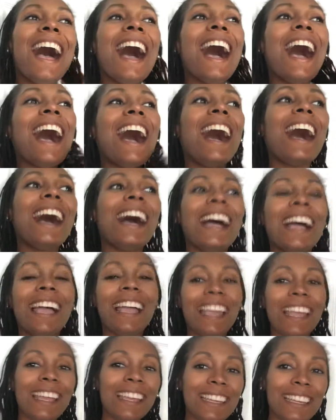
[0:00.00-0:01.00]

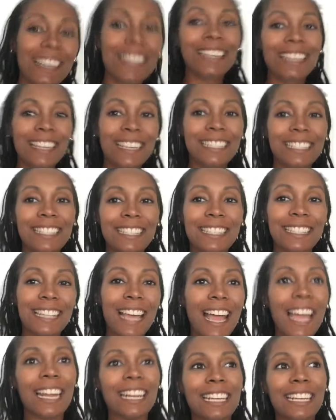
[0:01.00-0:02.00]
I
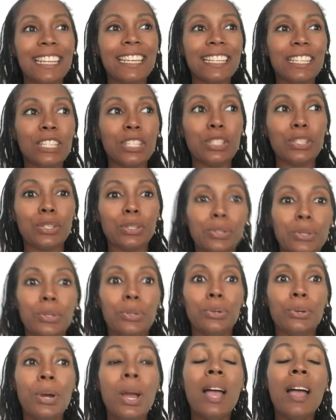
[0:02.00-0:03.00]
decided
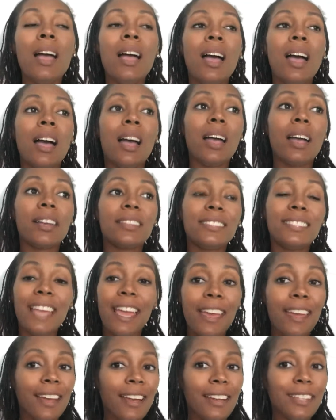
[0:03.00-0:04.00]
to
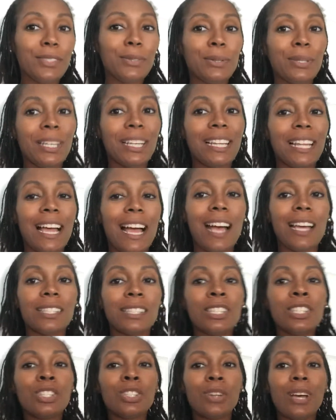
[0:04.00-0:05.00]
take a doula class,
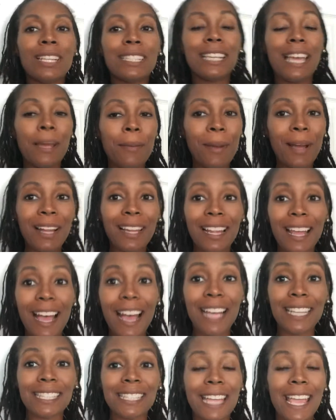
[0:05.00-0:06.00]
and so I take my
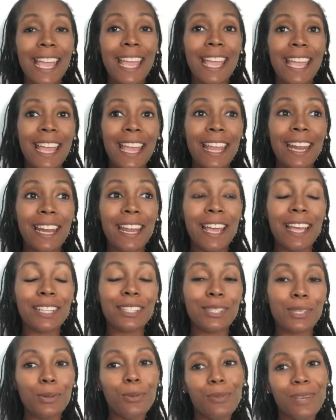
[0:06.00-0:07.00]
class in
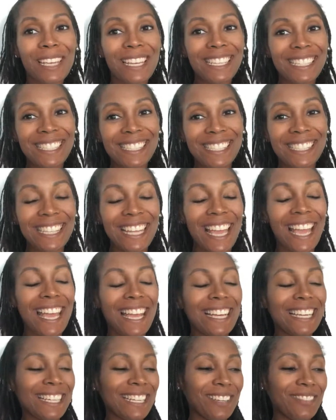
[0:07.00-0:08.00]
2 weeks,
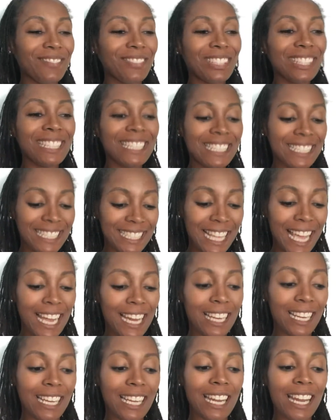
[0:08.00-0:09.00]
and I'm really
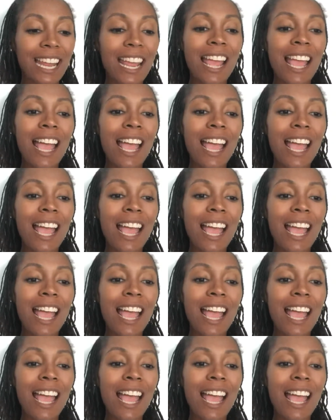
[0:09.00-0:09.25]
excited.